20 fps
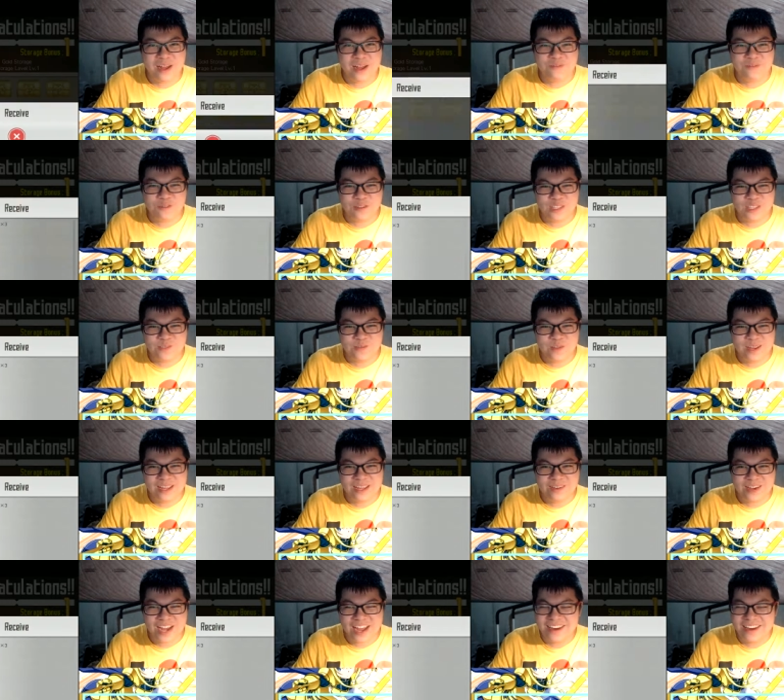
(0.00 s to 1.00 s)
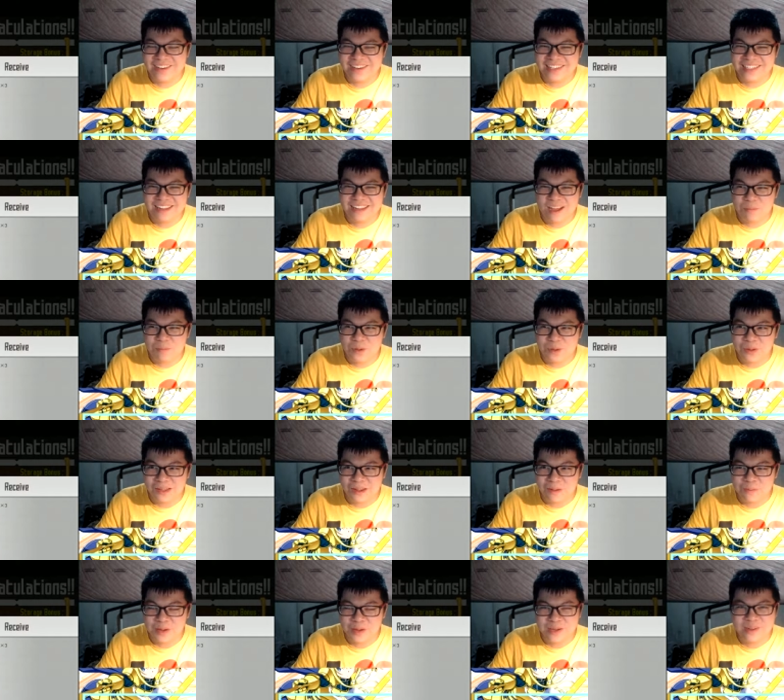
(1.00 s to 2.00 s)
for this video. I know it's not
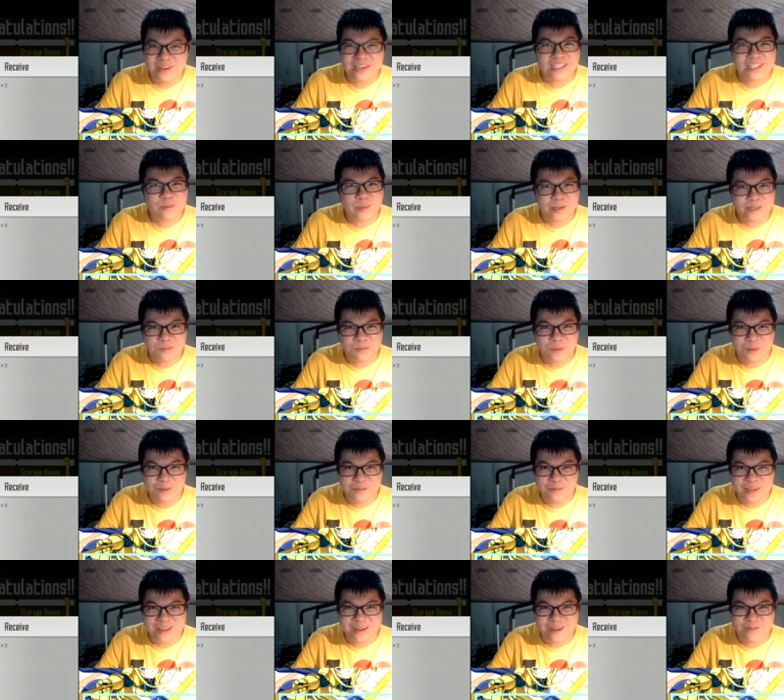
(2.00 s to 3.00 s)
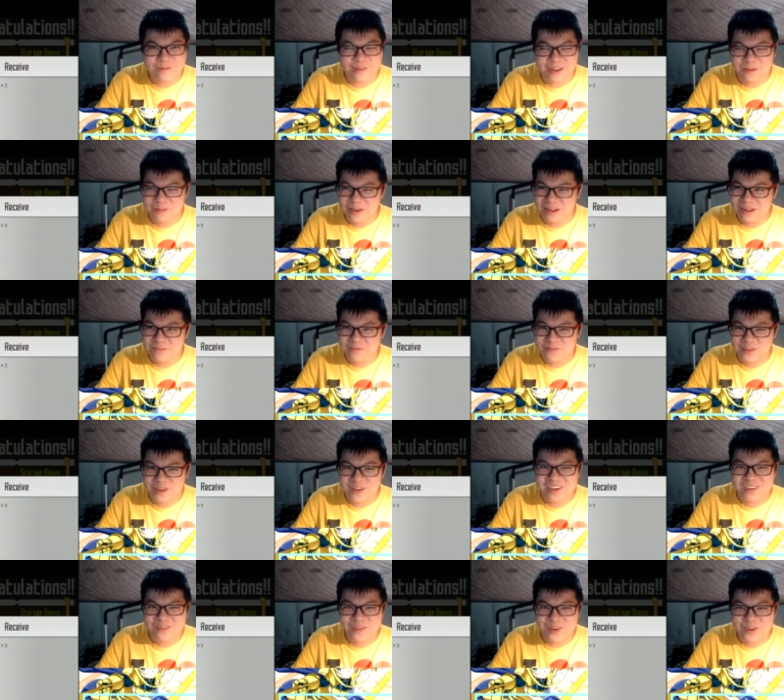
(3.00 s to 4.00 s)
polling, but you can expect a poll video coming up
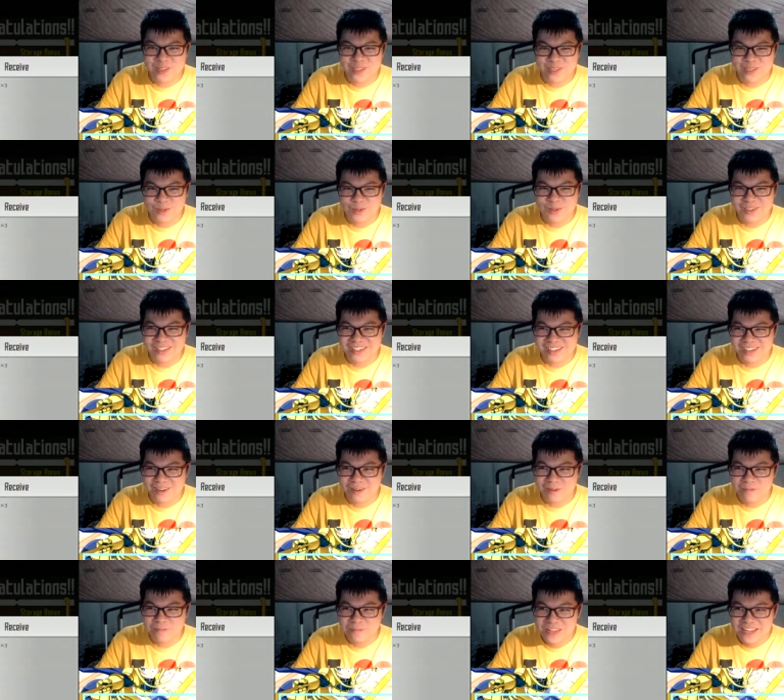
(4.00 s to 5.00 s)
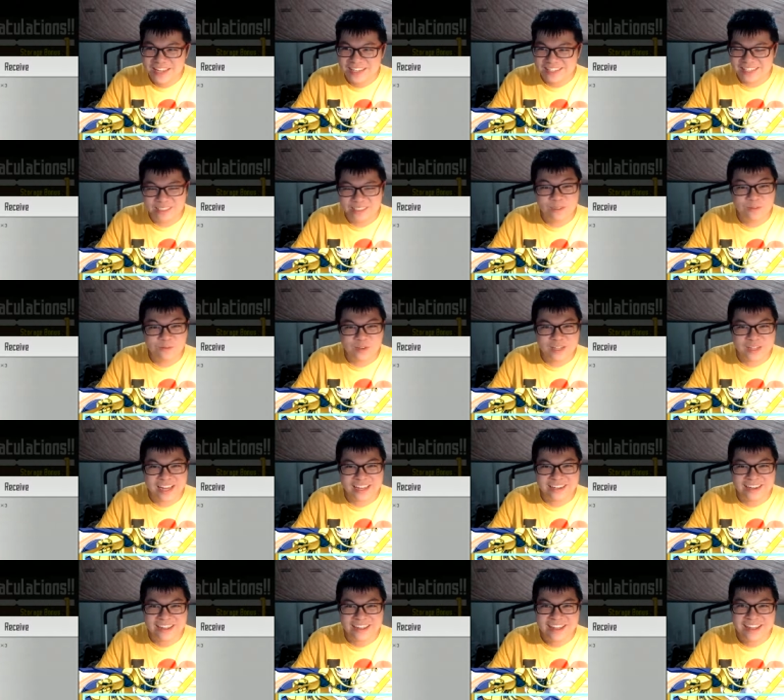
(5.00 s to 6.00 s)
very, very soon, so stay tuned for
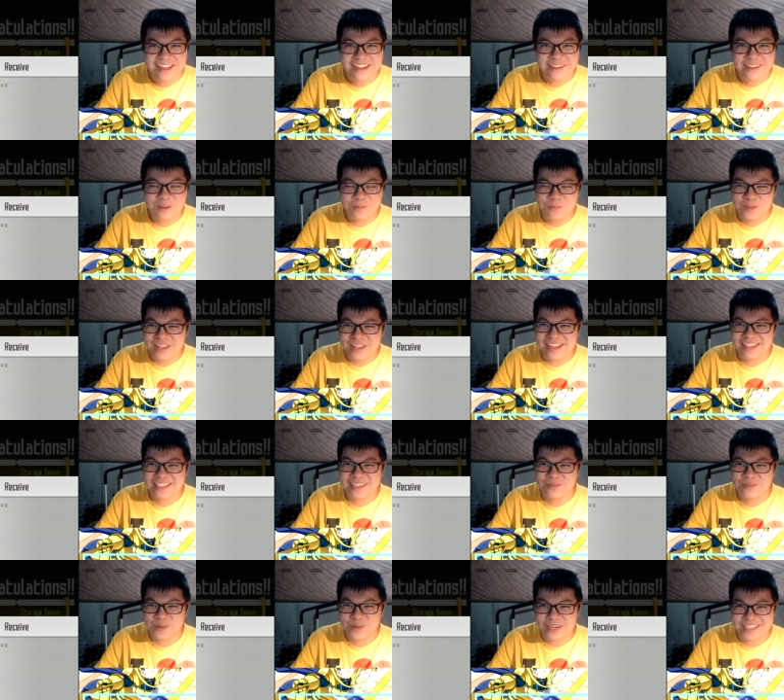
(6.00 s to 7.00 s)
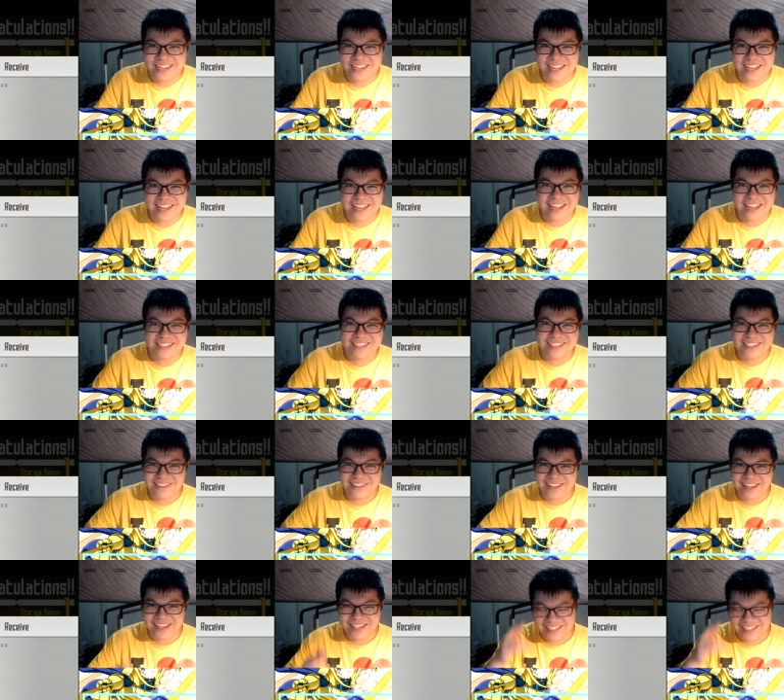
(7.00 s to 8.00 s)
that. I hope you guys have a great day, and see you
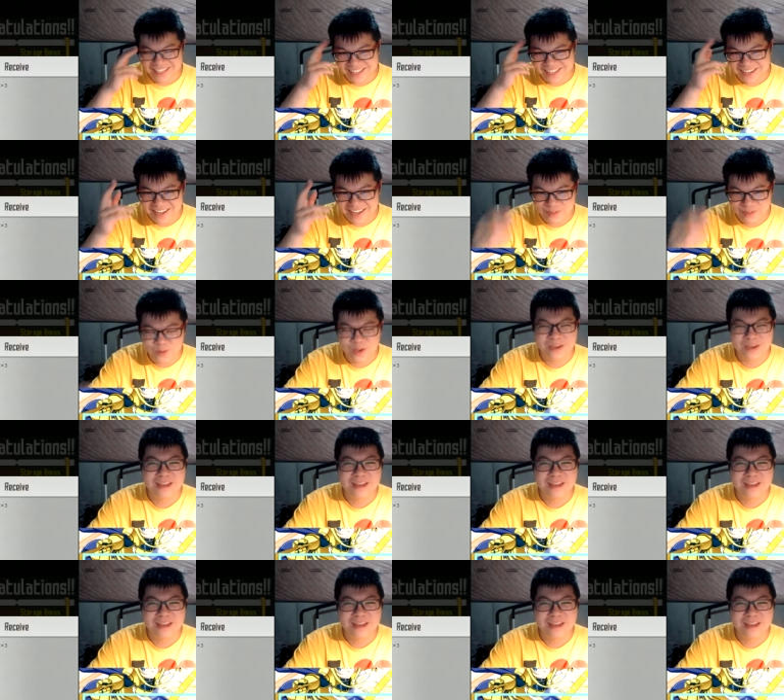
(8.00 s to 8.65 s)
guys in the next one.